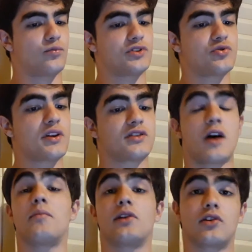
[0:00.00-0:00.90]
when doing
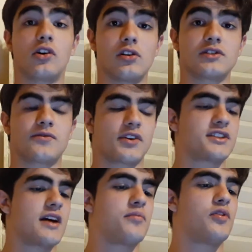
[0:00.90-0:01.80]
dumbbell curls, for
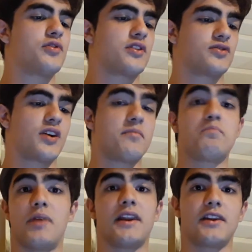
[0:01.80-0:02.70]
example, you can try
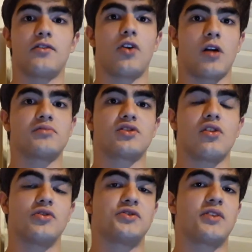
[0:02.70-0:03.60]
pinning your arms
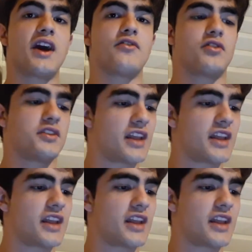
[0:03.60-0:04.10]
close together.